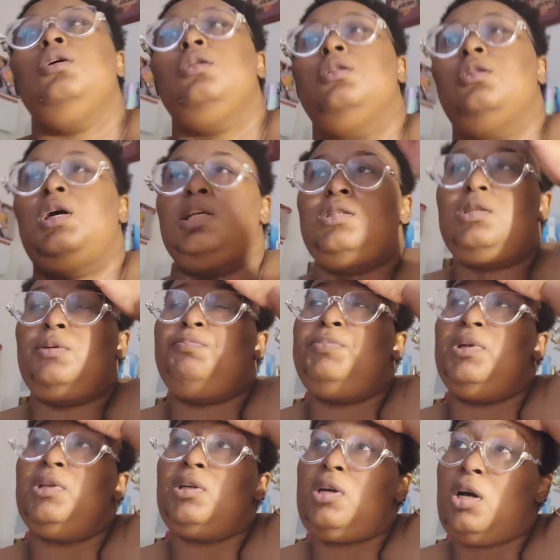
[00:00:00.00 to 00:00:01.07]
that's
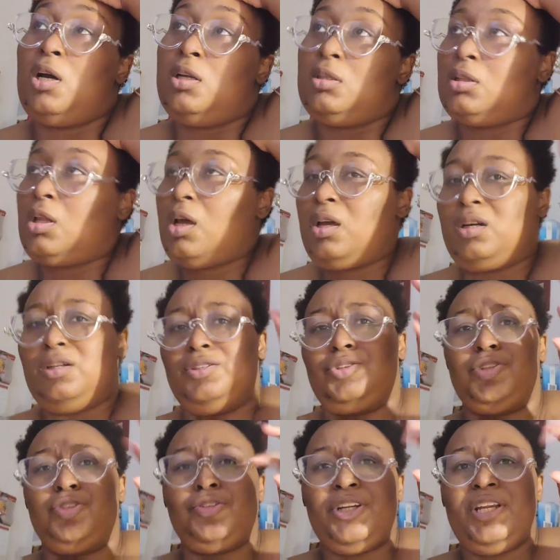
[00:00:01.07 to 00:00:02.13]
been kind of like a
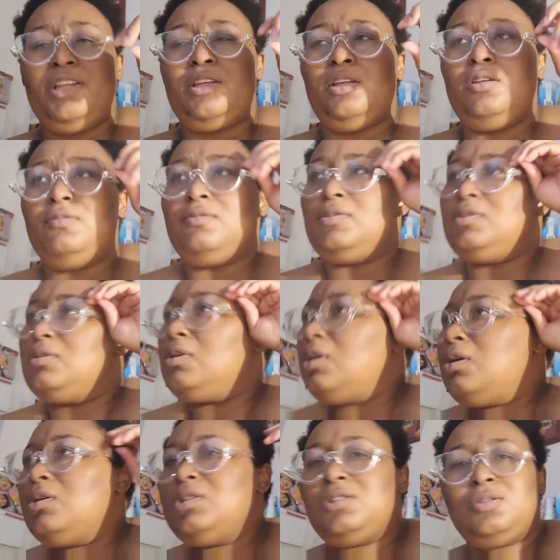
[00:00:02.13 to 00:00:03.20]
treat, even
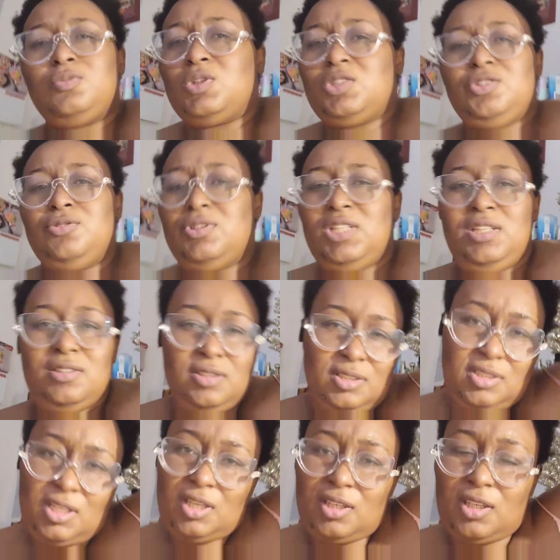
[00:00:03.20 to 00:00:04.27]
though it's what you need to
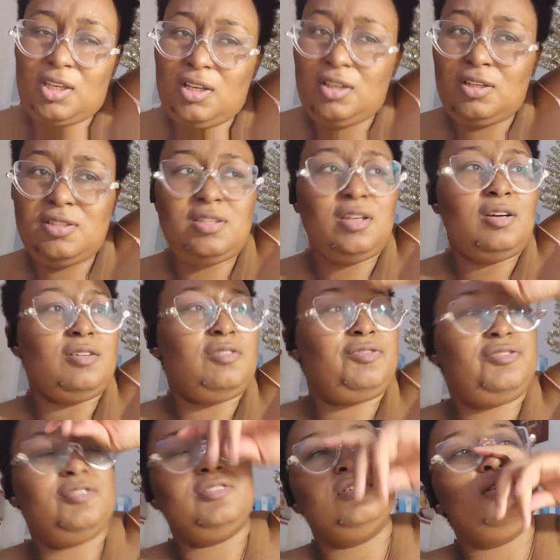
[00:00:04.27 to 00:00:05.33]
take care of
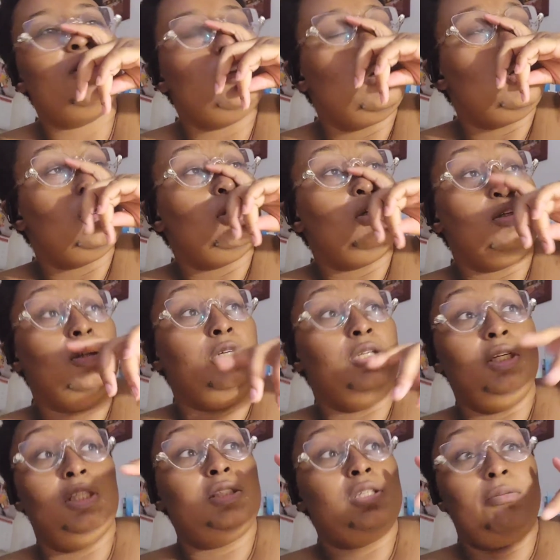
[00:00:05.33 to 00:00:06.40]
yourself. You
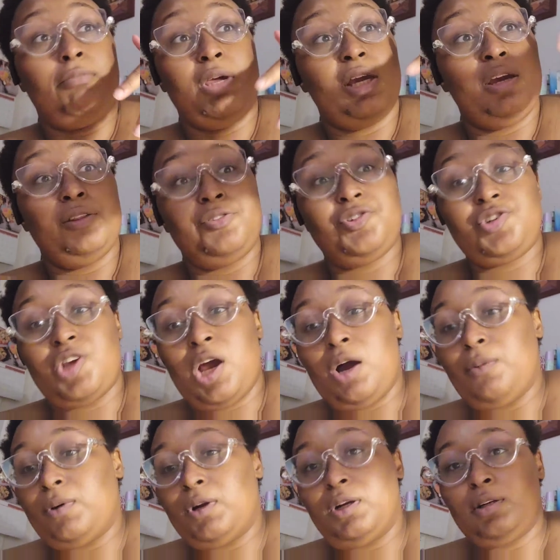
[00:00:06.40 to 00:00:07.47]
need to bathe,
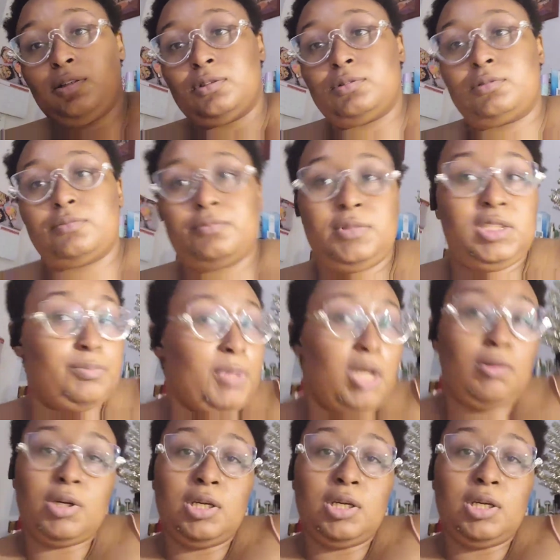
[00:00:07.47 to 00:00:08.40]
shower, smell